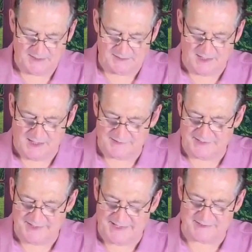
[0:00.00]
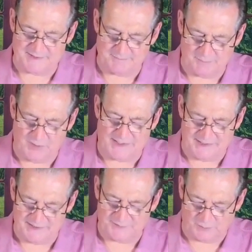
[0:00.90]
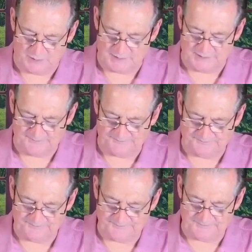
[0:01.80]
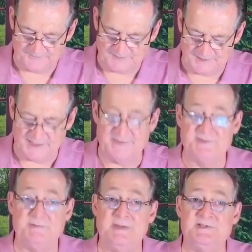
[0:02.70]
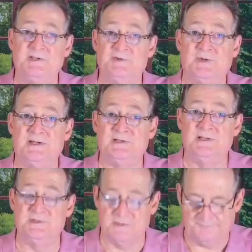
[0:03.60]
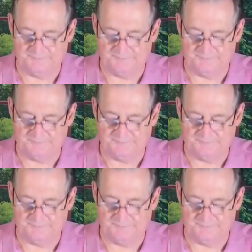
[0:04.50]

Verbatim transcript: God can't break his word. Now, this is the message translation.